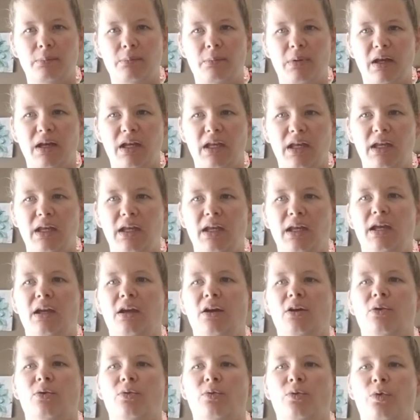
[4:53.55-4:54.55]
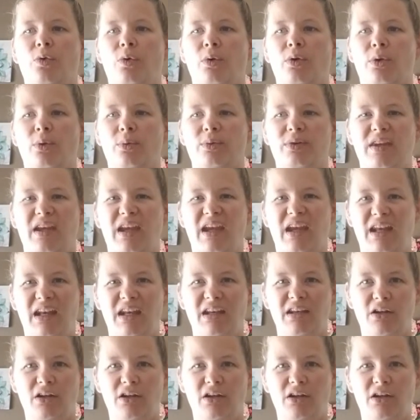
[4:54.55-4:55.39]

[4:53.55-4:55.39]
money for those hidden